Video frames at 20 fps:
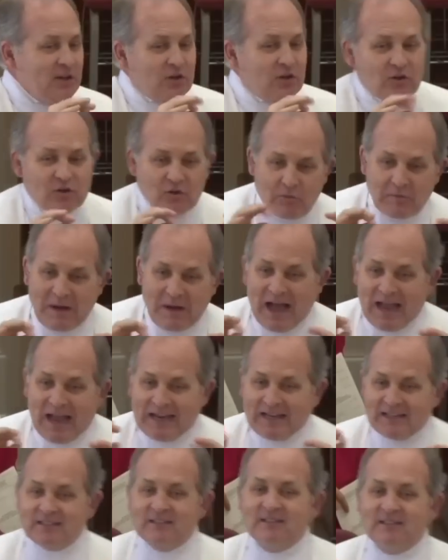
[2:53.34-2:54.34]
little
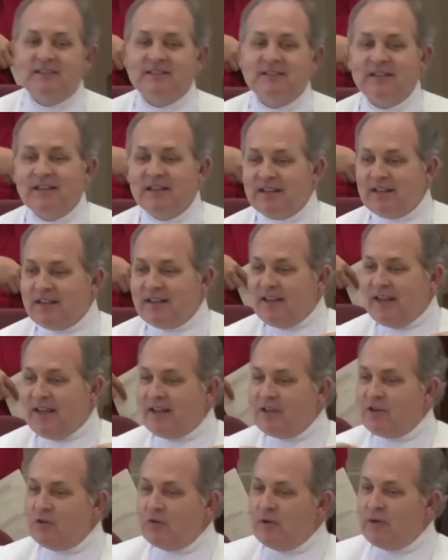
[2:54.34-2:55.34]
bites,
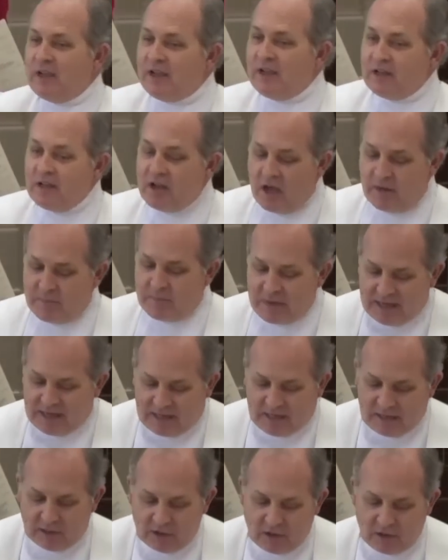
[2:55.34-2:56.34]
and you end up
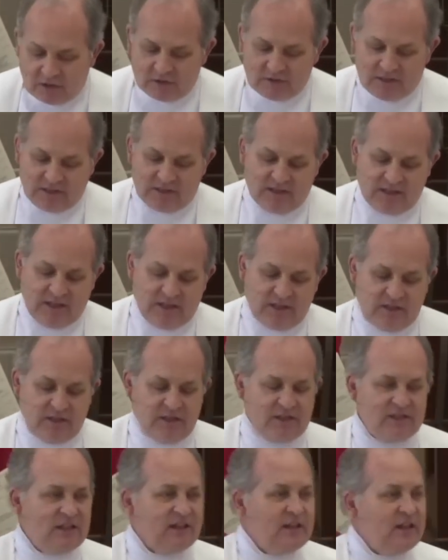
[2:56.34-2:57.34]
making little
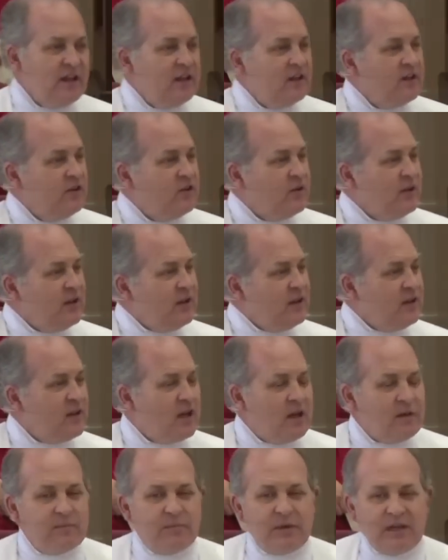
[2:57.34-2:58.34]
decisions, and then you end
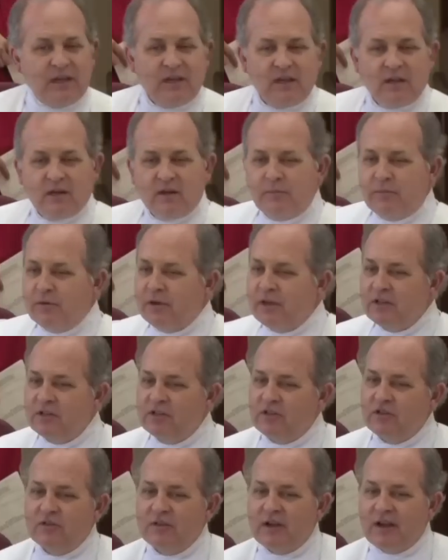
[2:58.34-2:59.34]
up being in a
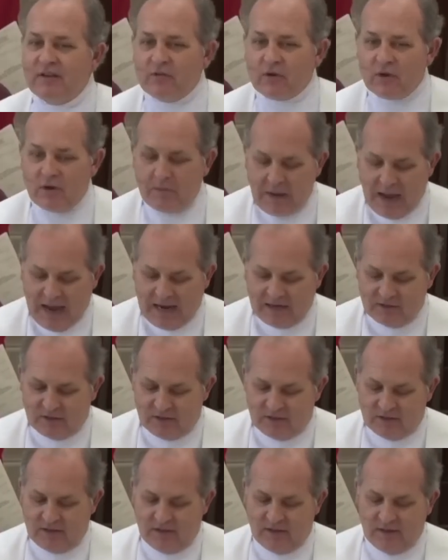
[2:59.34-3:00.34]
place you never
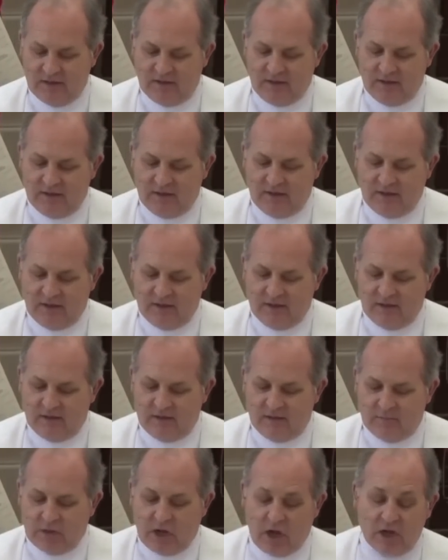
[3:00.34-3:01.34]
imagined.
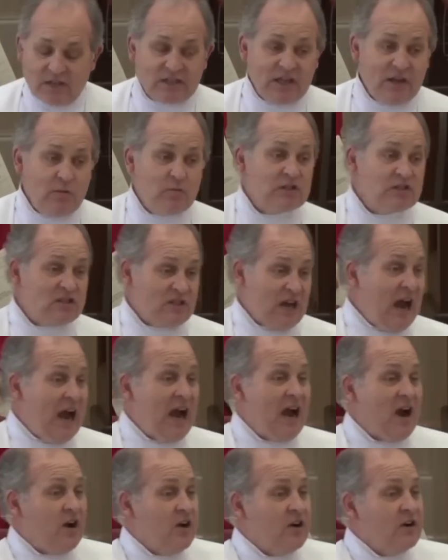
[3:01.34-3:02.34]
Because he was
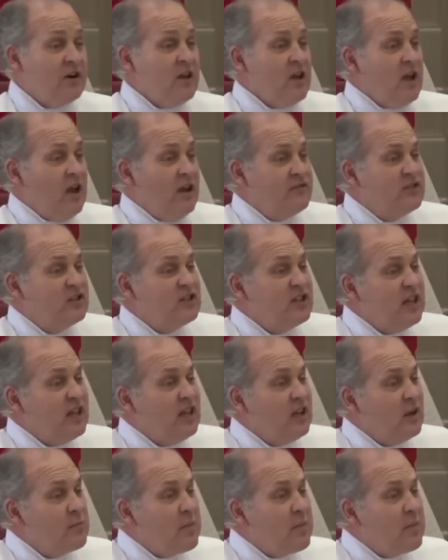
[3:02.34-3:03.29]
tired of seeing